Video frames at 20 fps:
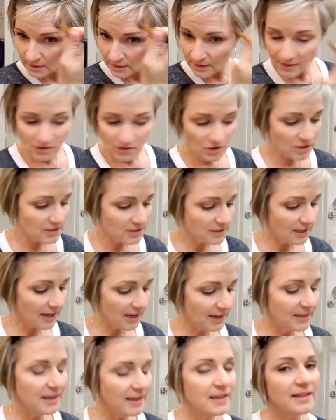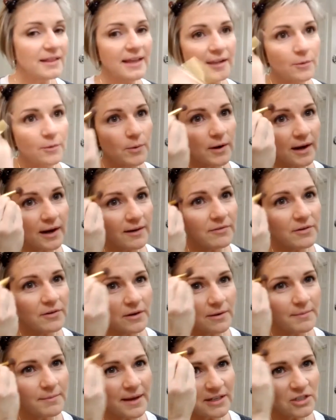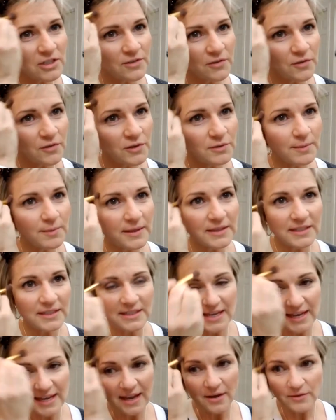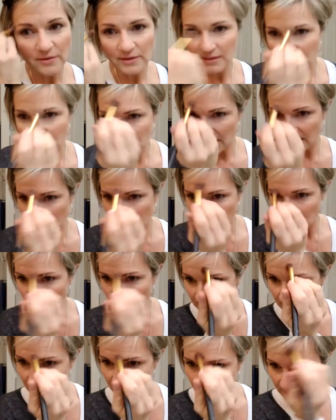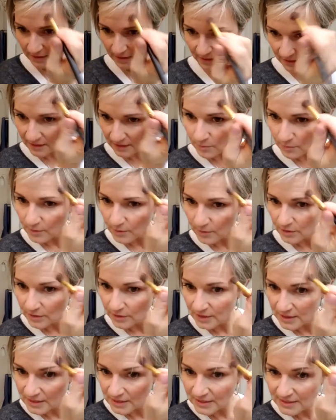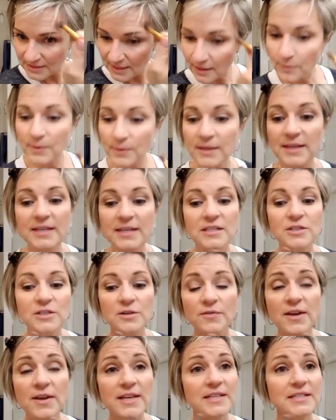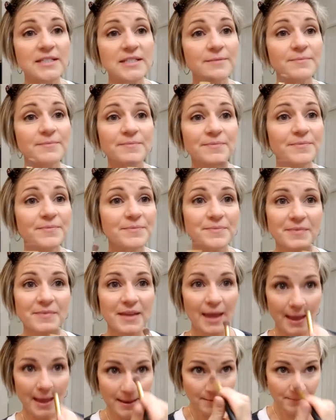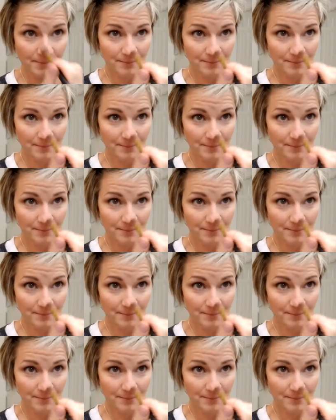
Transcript: Just kind of like wherever, imagine if you've spent the day out in the sun, anywhere that the sun would kiss your face, okay?